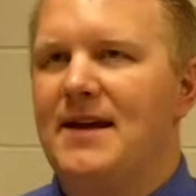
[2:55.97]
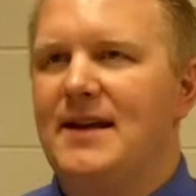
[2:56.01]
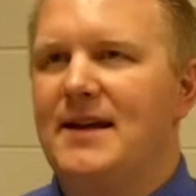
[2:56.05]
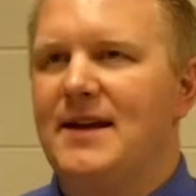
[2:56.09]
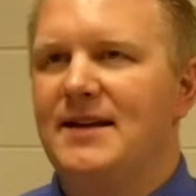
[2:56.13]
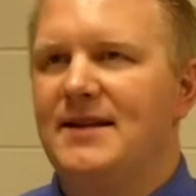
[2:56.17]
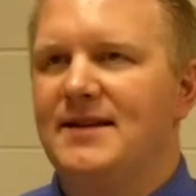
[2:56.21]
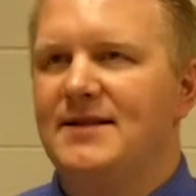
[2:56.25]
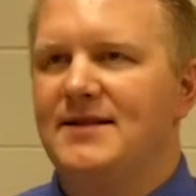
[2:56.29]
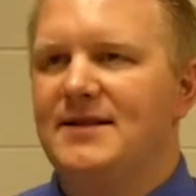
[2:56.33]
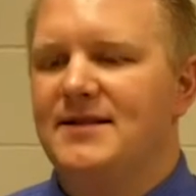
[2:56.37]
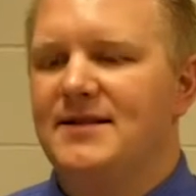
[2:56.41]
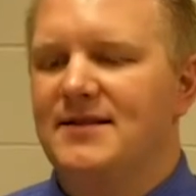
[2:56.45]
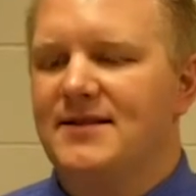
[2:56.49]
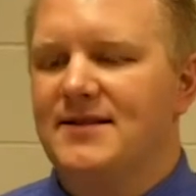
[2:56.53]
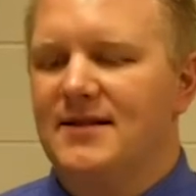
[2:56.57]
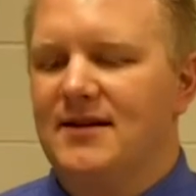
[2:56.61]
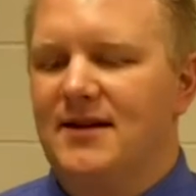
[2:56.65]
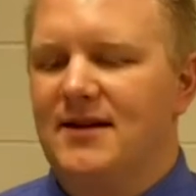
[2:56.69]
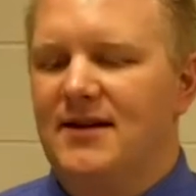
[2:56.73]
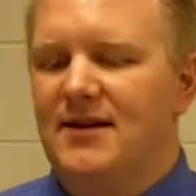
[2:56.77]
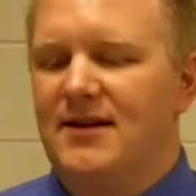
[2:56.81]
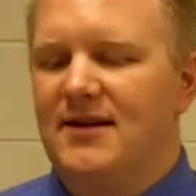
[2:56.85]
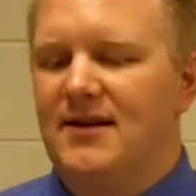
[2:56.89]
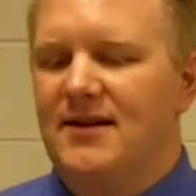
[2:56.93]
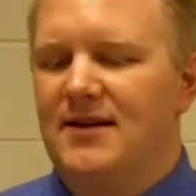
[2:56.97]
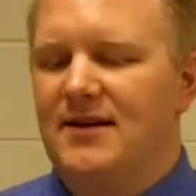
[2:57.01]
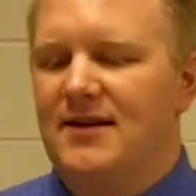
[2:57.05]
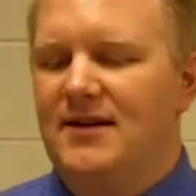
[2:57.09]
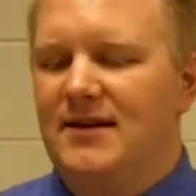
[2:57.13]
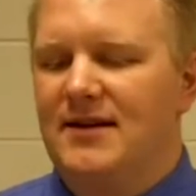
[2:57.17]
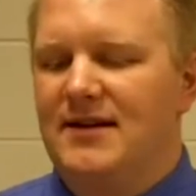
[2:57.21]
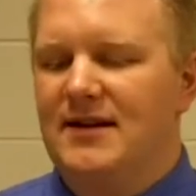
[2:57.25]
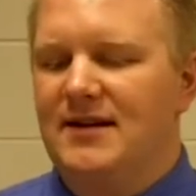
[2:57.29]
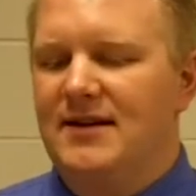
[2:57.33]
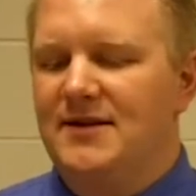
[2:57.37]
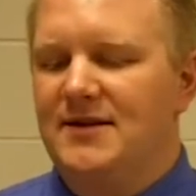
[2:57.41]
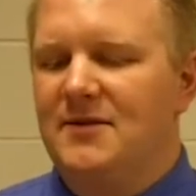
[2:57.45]
it's
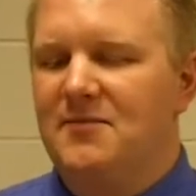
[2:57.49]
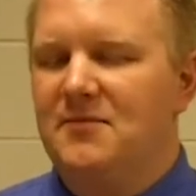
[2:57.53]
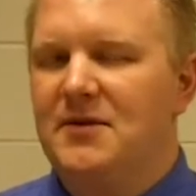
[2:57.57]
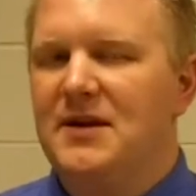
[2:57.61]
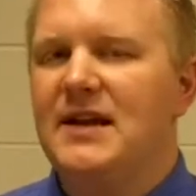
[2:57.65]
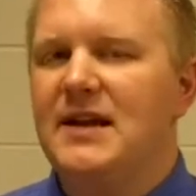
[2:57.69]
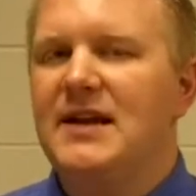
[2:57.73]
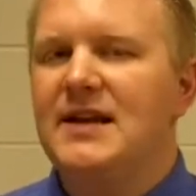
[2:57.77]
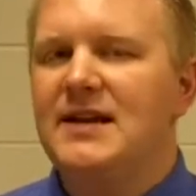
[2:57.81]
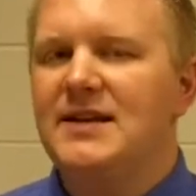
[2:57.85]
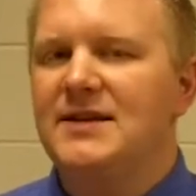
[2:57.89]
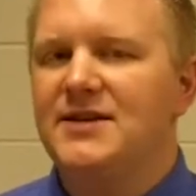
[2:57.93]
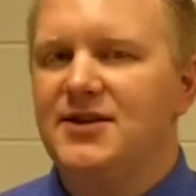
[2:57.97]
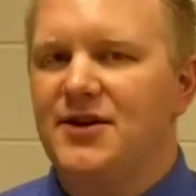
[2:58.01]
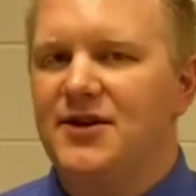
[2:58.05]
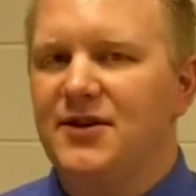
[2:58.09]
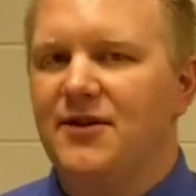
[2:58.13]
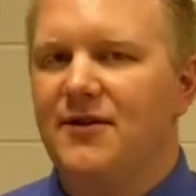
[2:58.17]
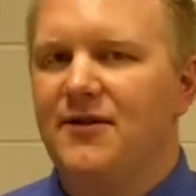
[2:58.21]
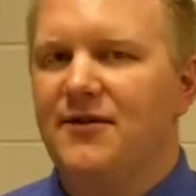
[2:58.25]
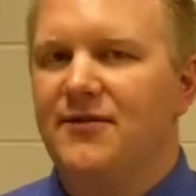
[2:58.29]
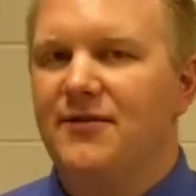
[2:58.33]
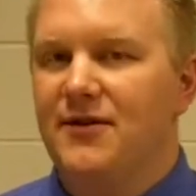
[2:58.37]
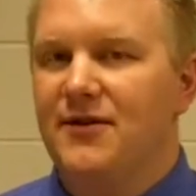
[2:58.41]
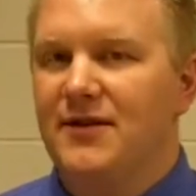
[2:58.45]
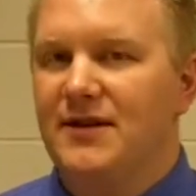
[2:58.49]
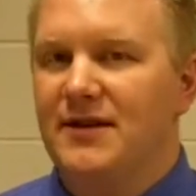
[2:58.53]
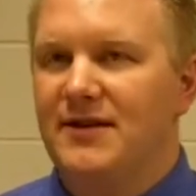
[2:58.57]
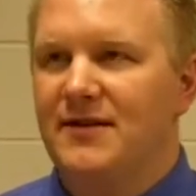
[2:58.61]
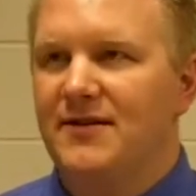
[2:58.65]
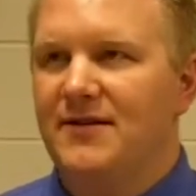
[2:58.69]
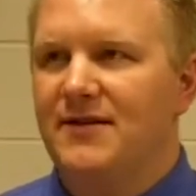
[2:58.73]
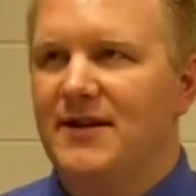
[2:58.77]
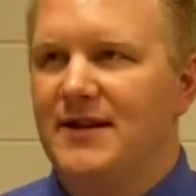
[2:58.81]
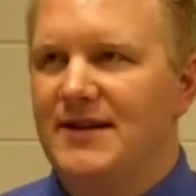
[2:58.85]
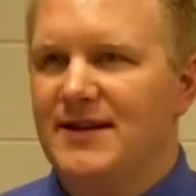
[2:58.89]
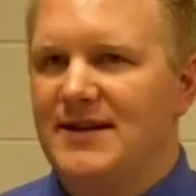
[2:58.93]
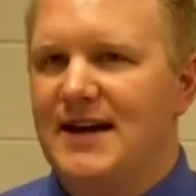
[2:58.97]
a bit easier for
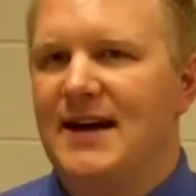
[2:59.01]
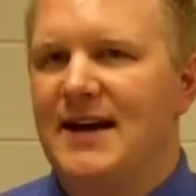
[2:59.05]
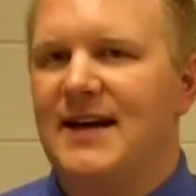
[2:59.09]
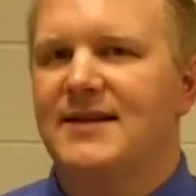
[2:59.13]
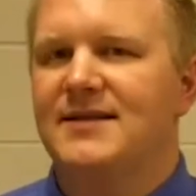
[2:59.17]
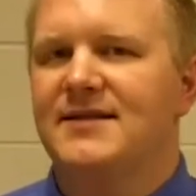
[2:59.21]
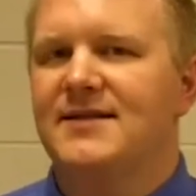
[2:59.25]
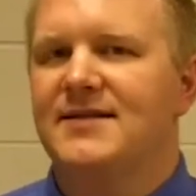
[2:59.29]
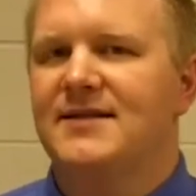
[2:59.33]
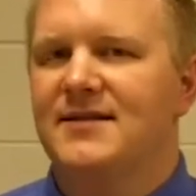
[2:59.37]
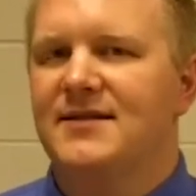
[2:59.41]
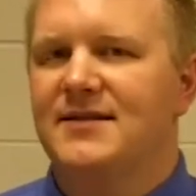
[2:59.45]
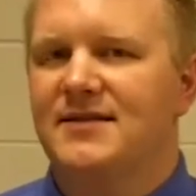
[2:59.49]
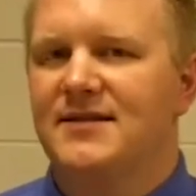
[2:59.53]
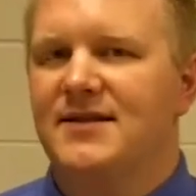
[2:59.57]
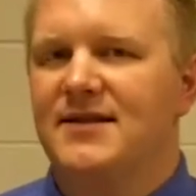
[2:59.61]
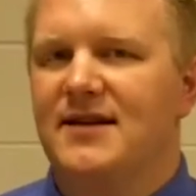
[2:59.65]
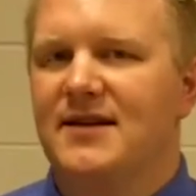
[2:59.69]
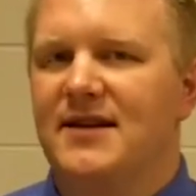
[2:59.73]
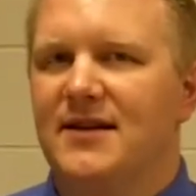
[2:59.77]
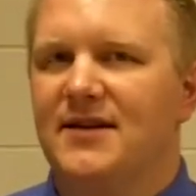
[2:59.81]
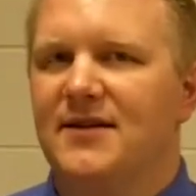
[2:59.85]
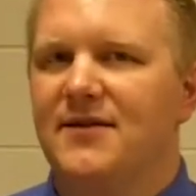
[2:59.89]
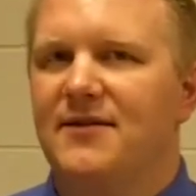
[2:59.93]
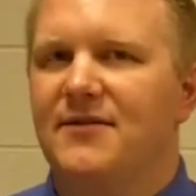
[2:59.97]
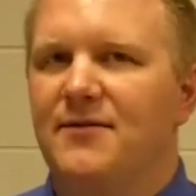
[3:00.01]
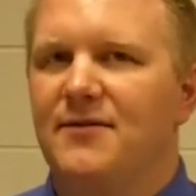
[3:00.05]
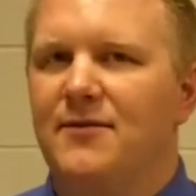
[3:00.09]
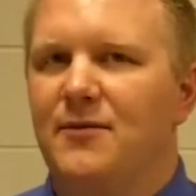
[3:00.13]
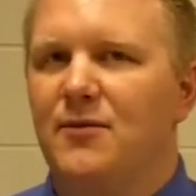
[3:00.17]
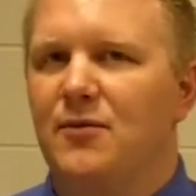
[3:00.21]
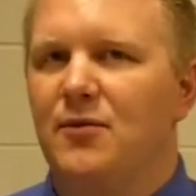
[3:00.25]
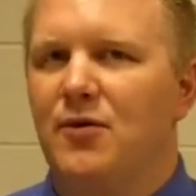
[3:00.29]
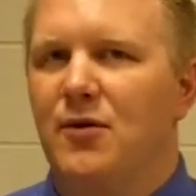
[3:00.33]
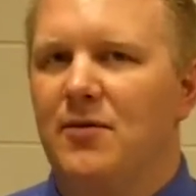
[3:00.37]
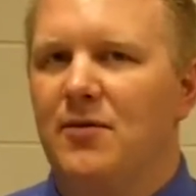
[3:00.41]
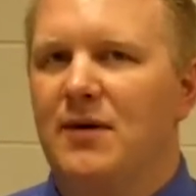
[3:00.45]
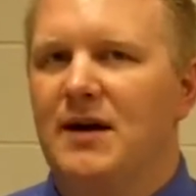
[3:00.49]
the test to
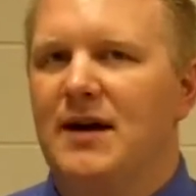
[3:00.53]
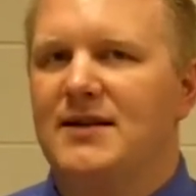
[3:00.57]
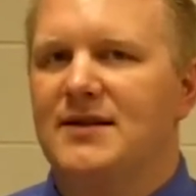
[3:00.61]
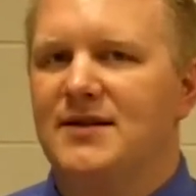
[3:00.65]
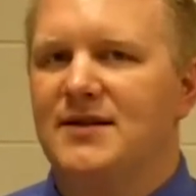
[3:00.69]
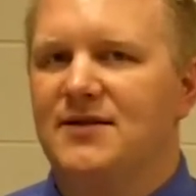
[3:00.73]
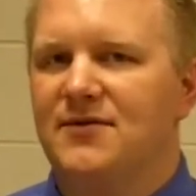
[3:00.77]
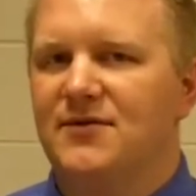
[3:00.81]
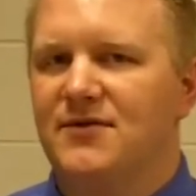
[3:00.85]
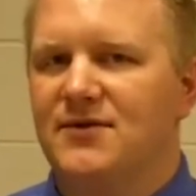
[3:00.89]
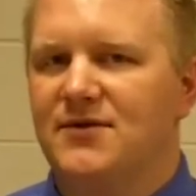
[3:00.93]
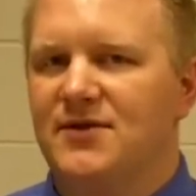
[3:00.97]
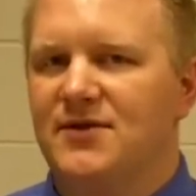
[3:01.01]
give more positive